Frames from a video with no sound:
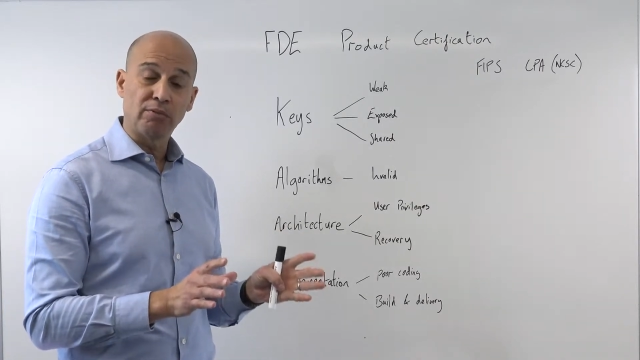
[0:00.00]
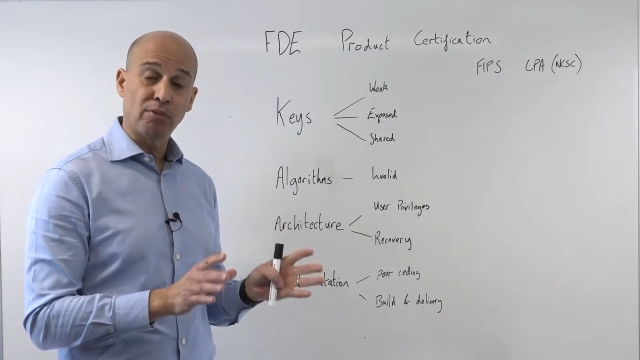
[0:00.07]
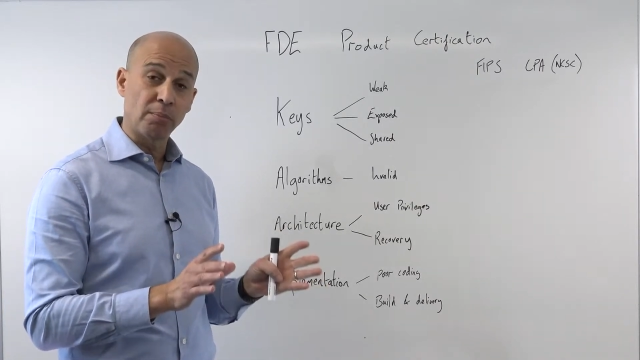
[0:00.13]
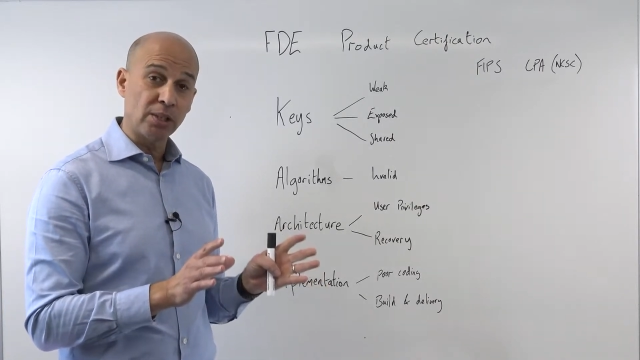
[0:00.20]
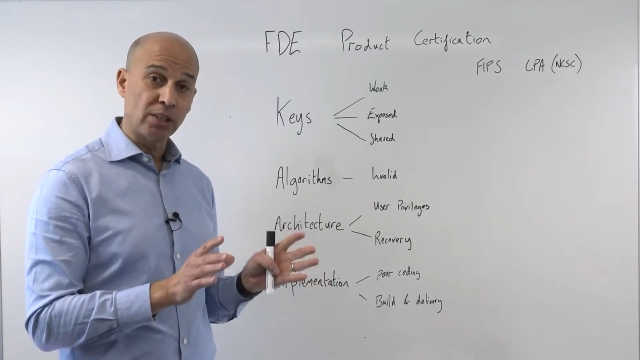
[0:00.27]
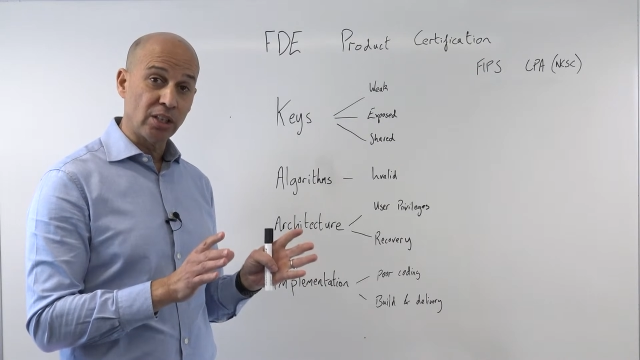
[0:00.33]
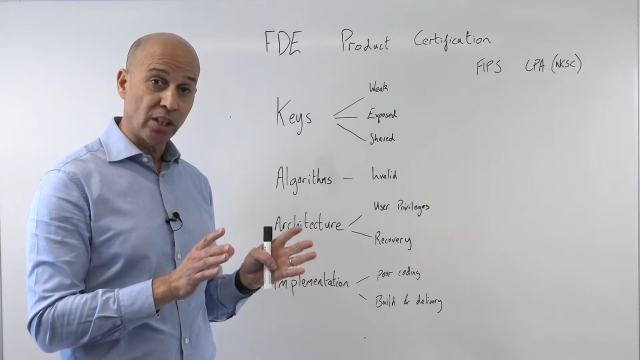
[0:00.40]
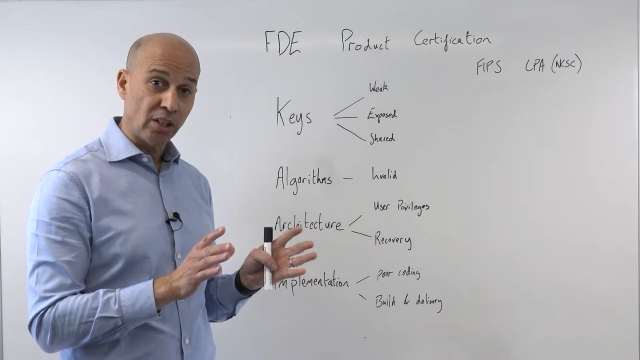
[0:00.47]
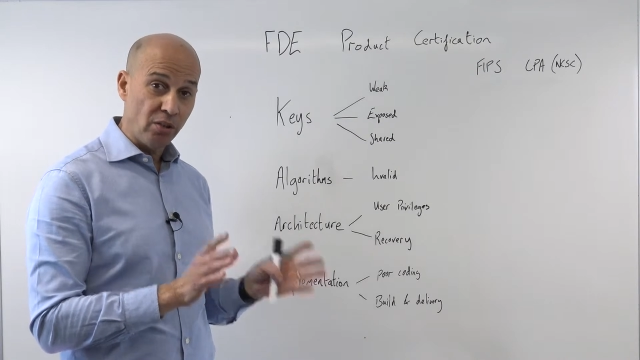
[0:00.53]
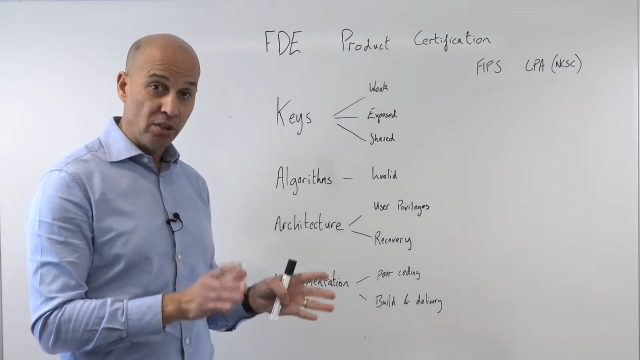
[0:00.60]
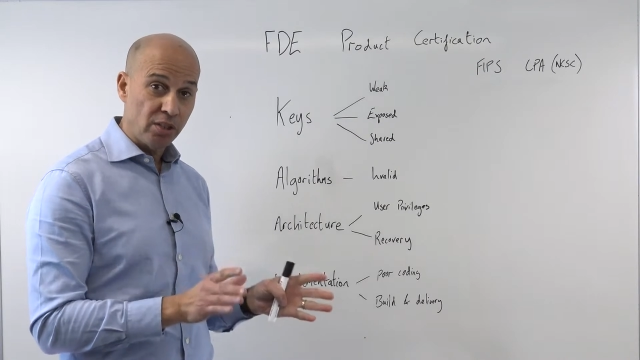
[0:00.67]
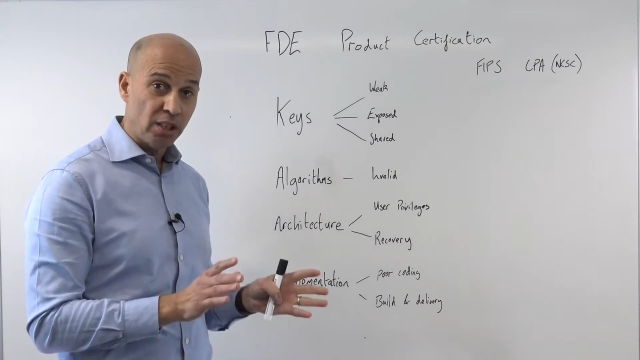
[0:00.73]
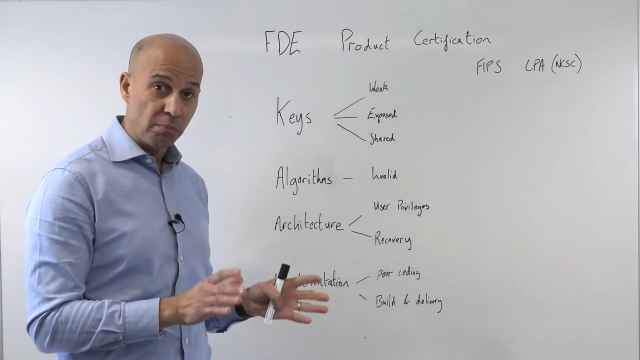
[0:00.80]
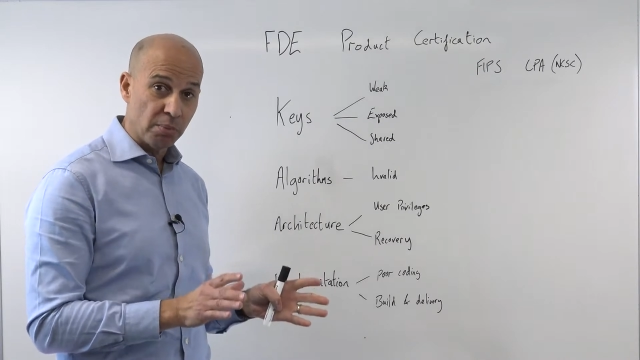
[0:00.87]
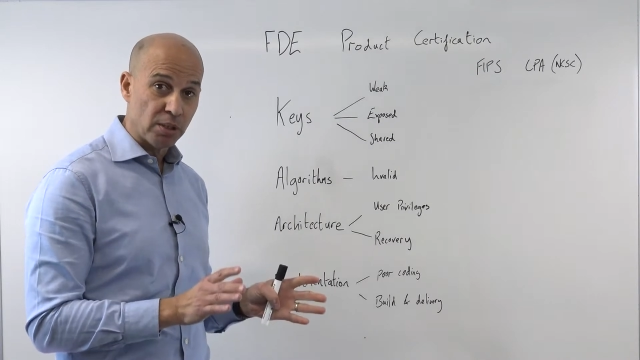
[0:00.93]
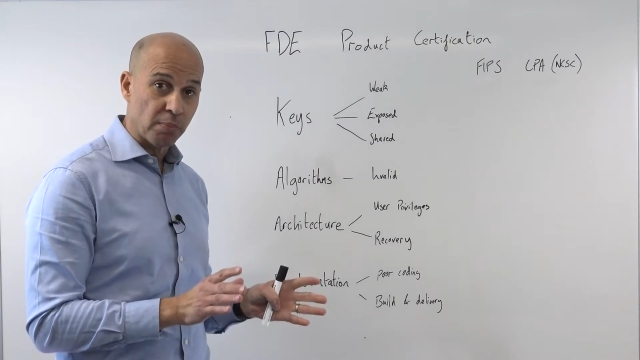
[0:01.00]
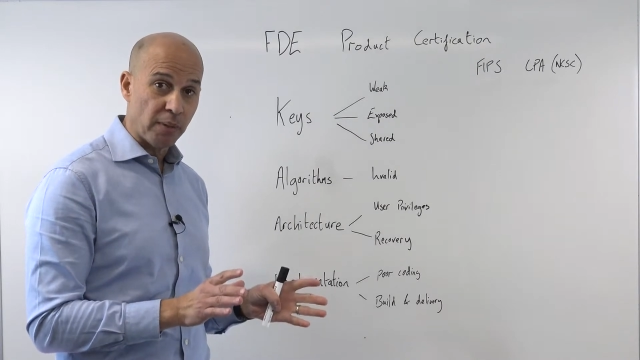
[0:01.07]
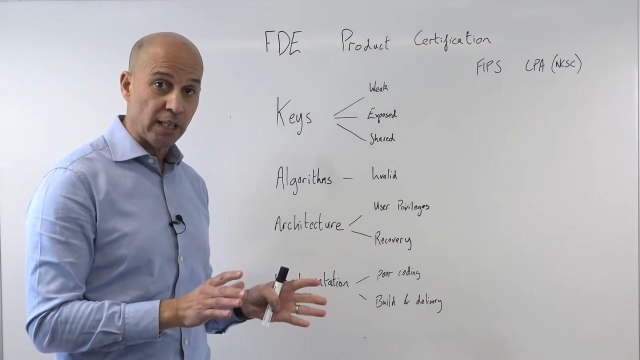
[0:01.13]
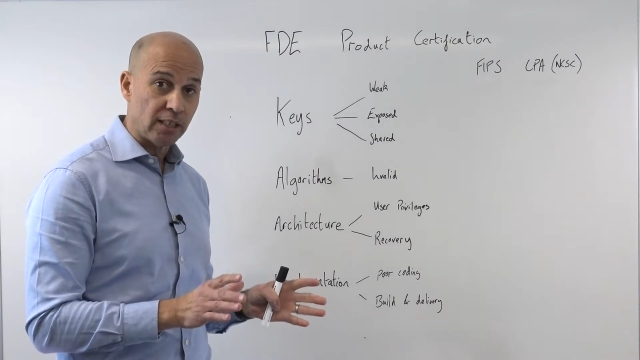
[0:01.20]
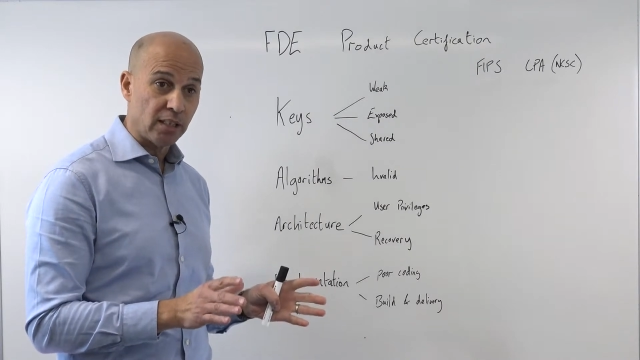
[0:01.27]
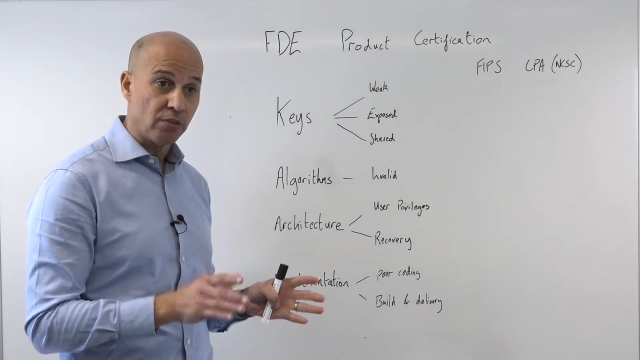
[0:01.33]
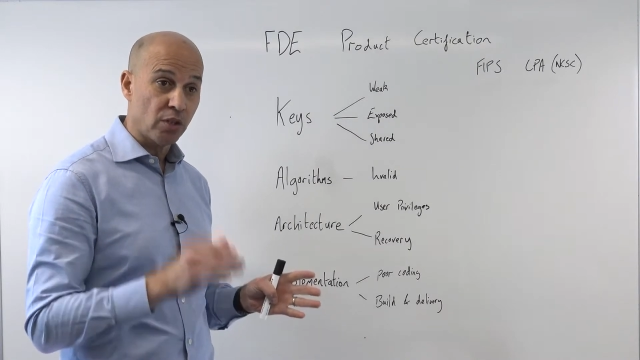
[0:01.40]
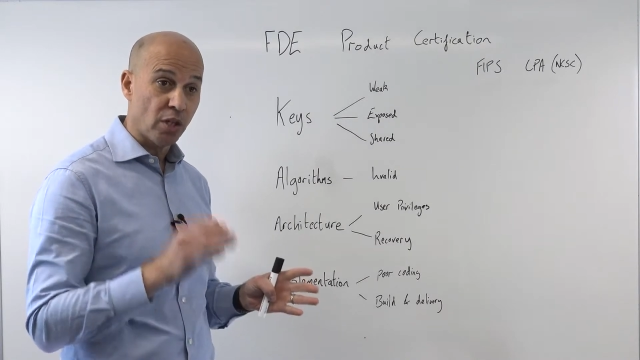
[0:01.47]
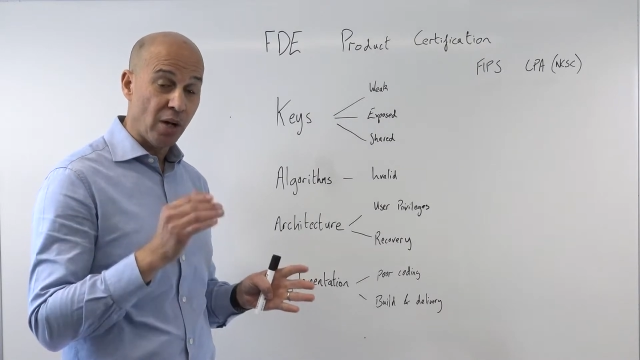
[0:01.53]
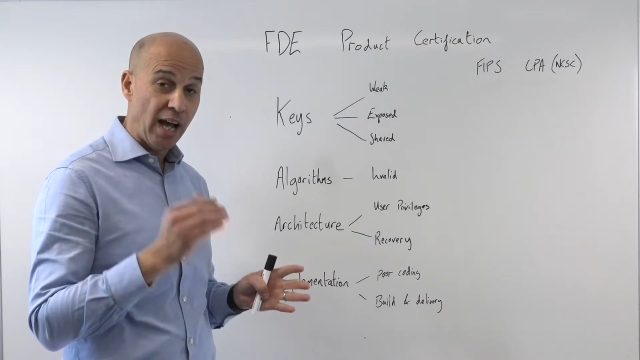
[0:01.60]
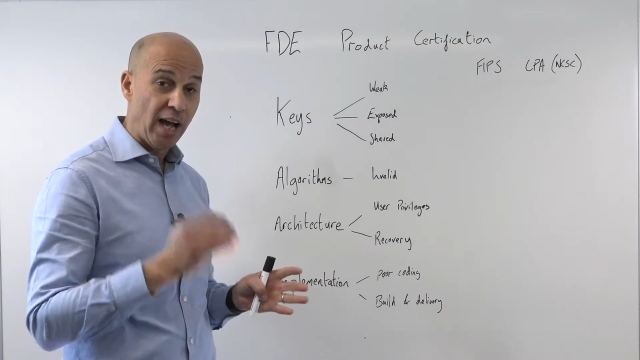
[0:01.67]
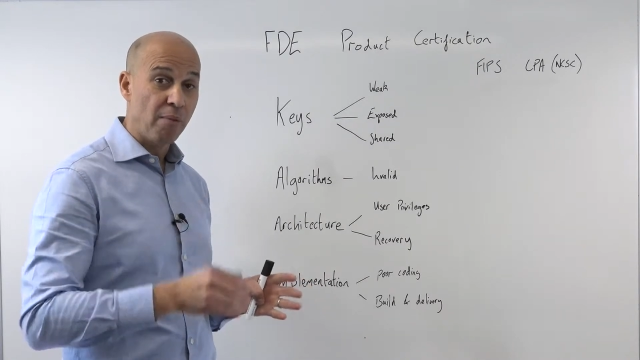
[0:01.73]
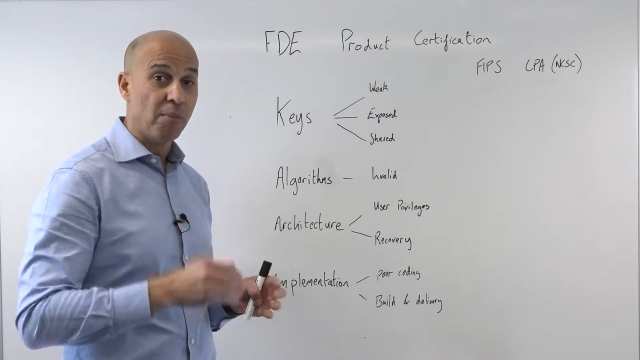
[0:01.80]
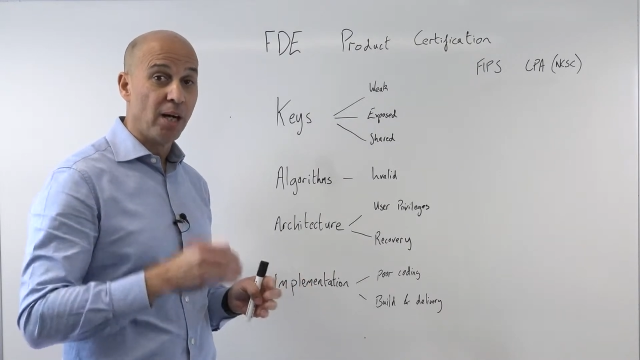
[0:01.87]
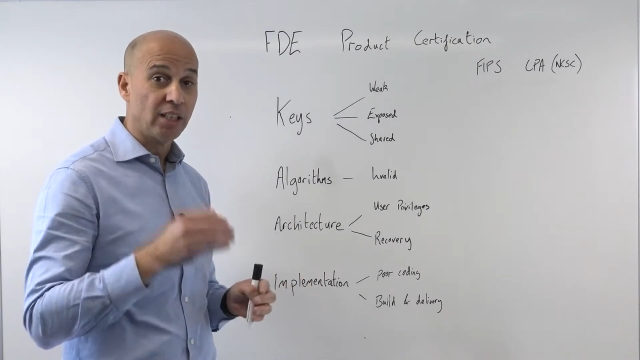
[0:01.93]
from a security perspective, so
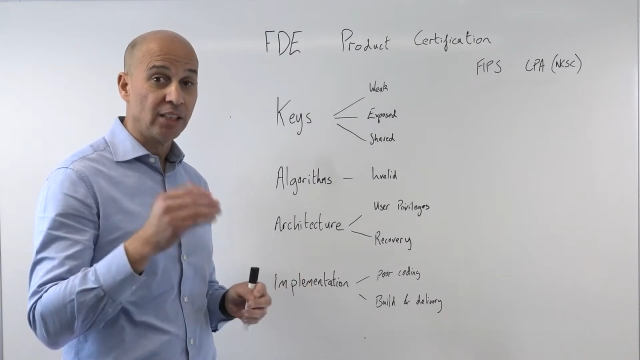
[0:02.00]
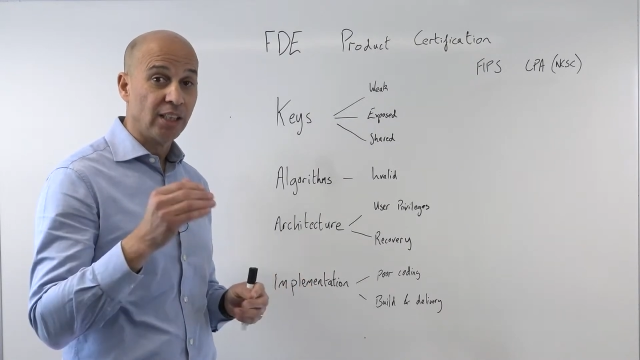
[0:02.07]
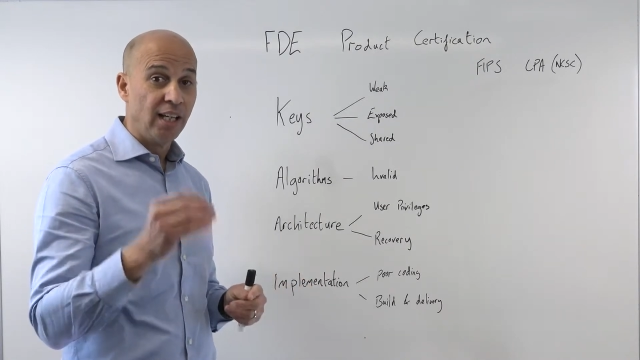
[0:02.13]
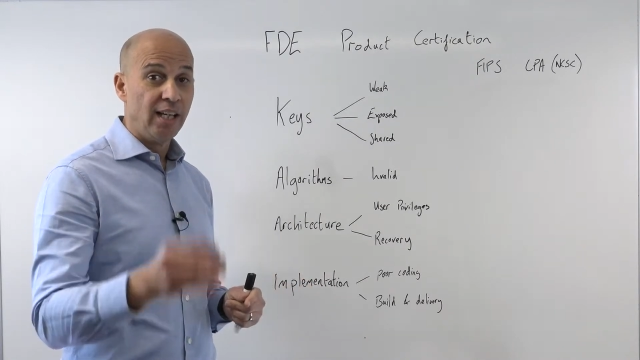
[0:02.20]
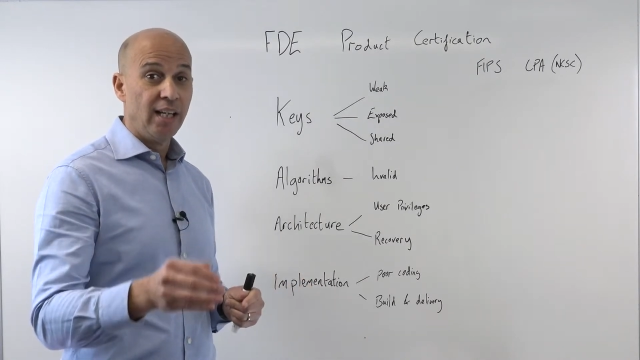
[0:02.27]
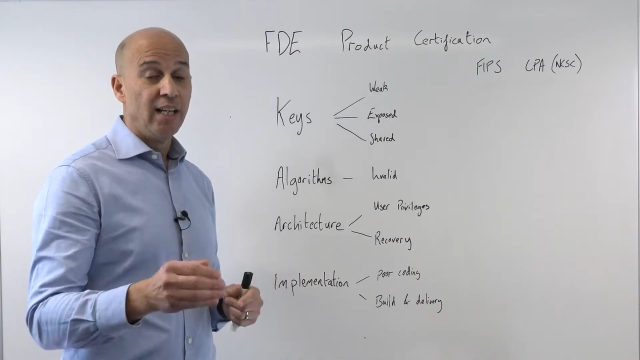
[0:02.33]
how much